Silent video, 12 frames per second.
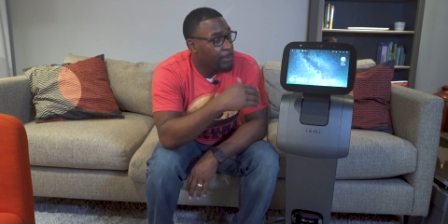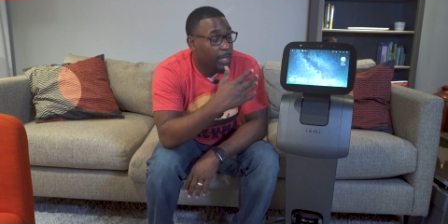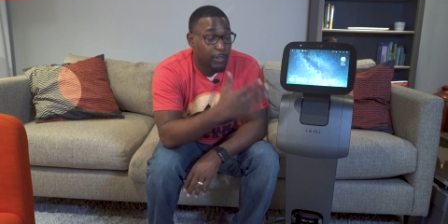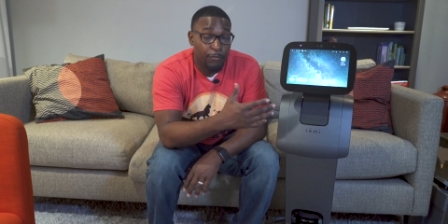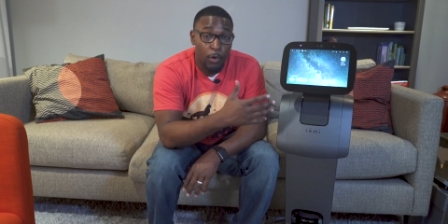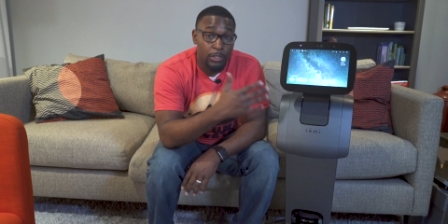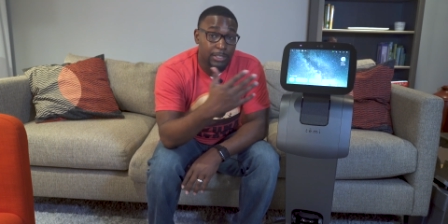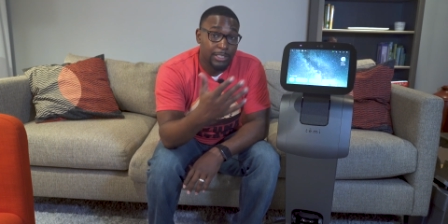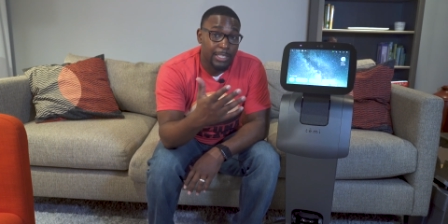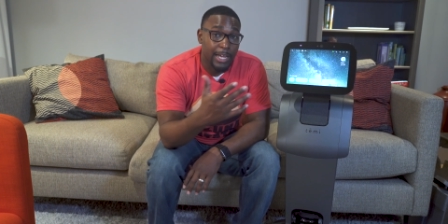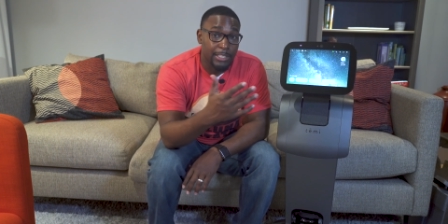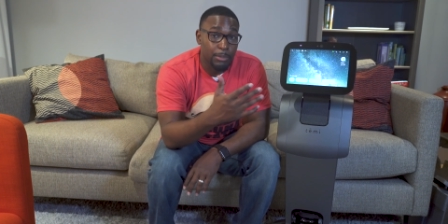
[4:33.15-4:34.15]
Now as far as the
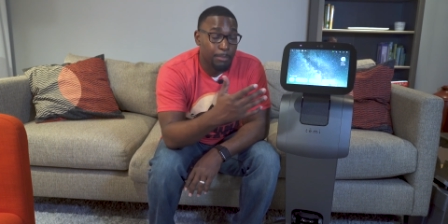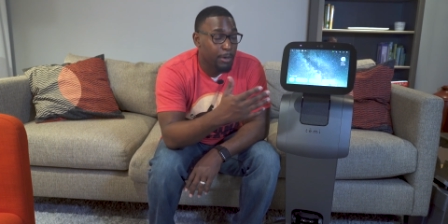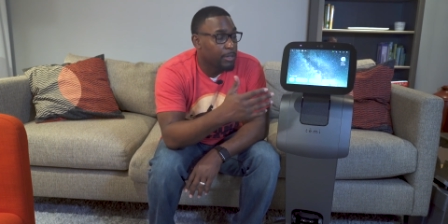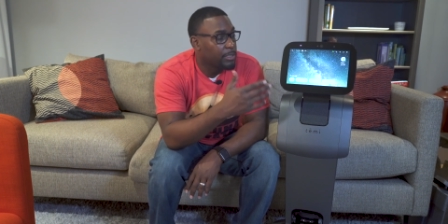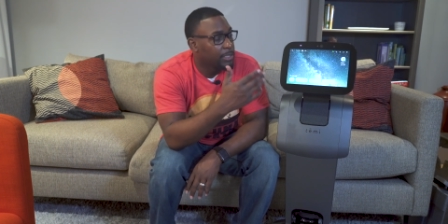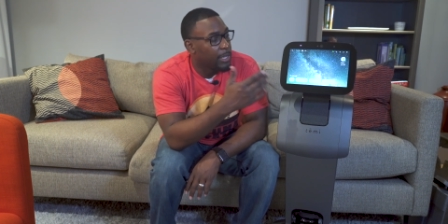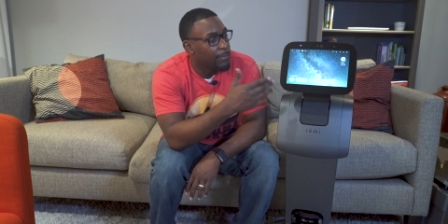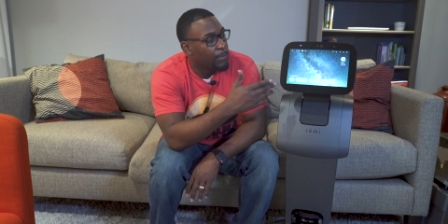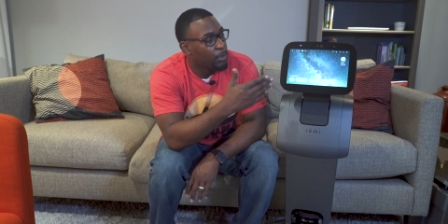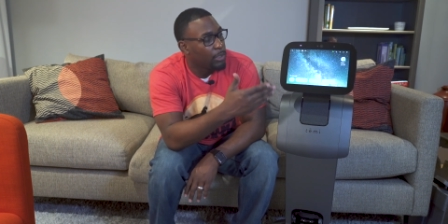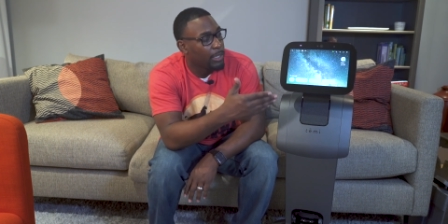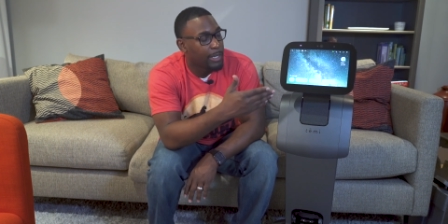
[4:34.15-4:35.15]
size comparison, if
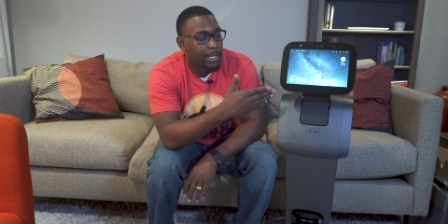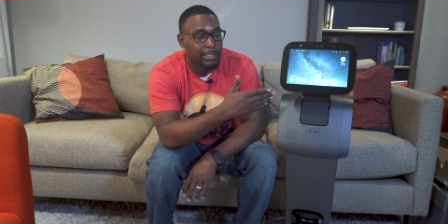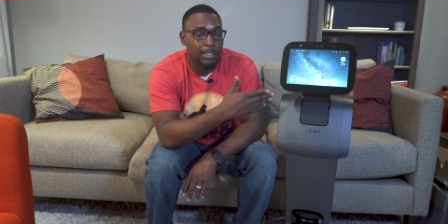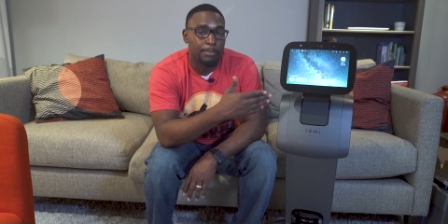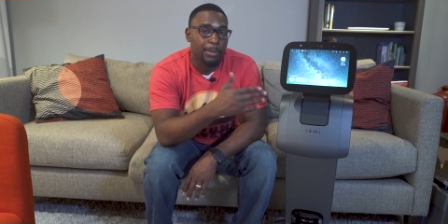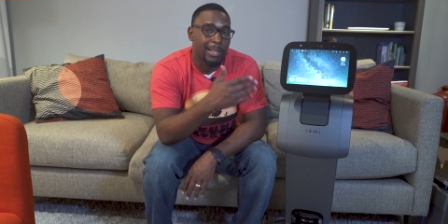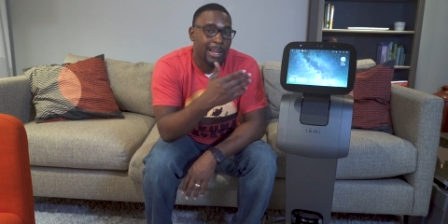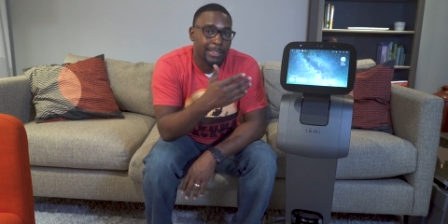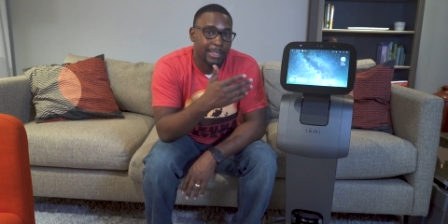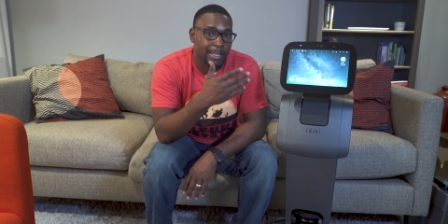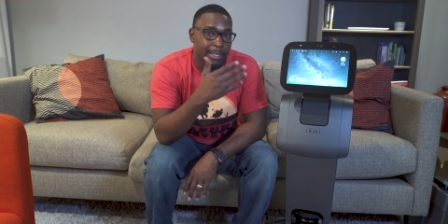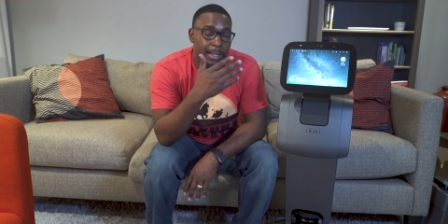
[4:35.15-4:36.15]
you're looking at something like
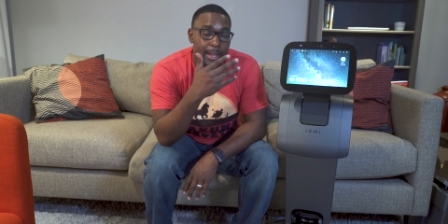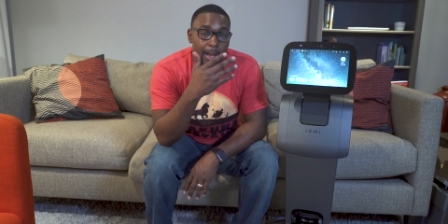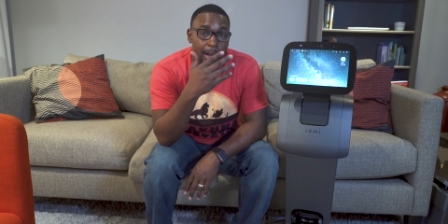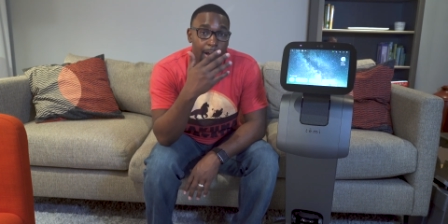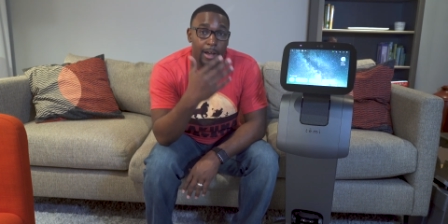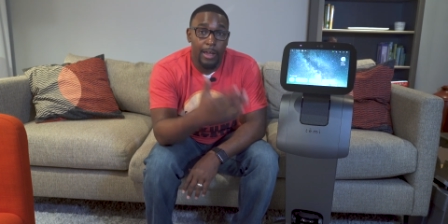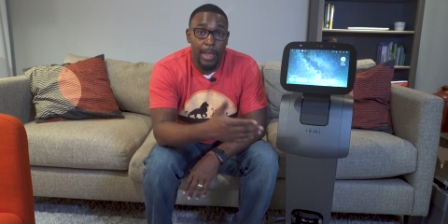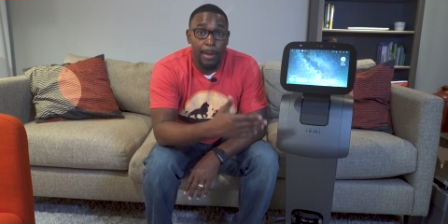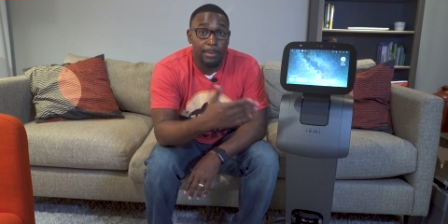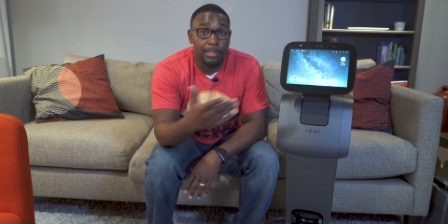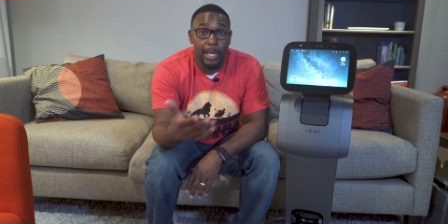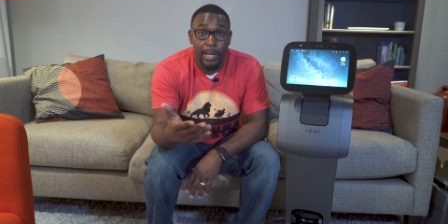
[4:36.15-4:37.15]
the
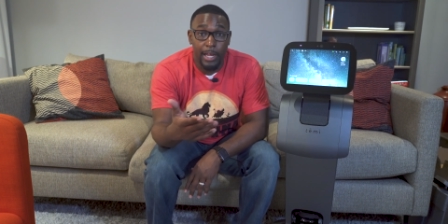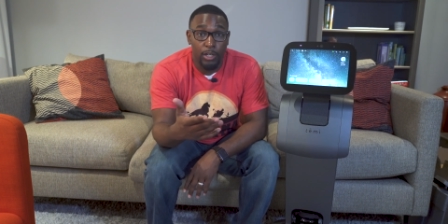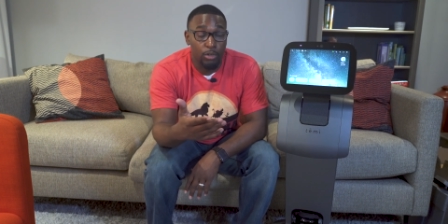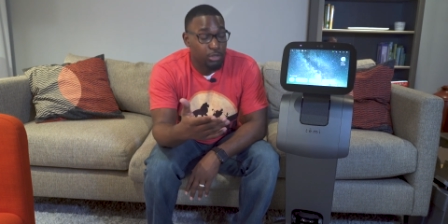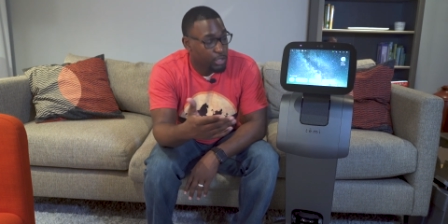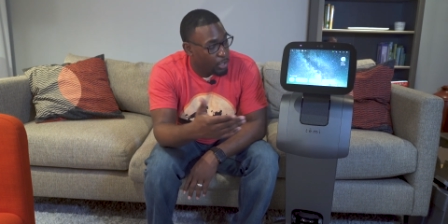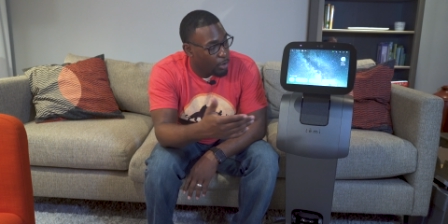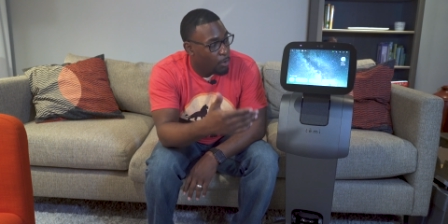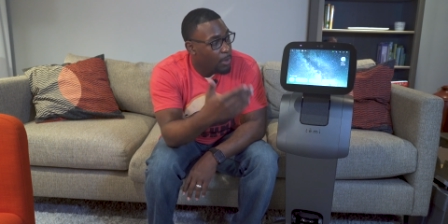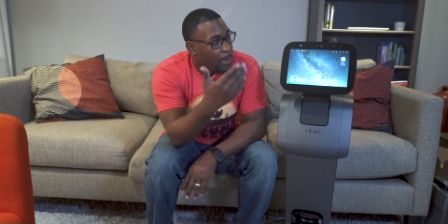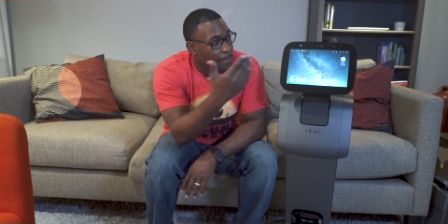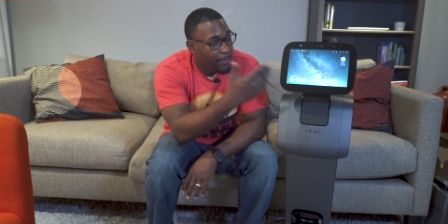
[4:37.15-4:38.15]
Amazon Echo Show,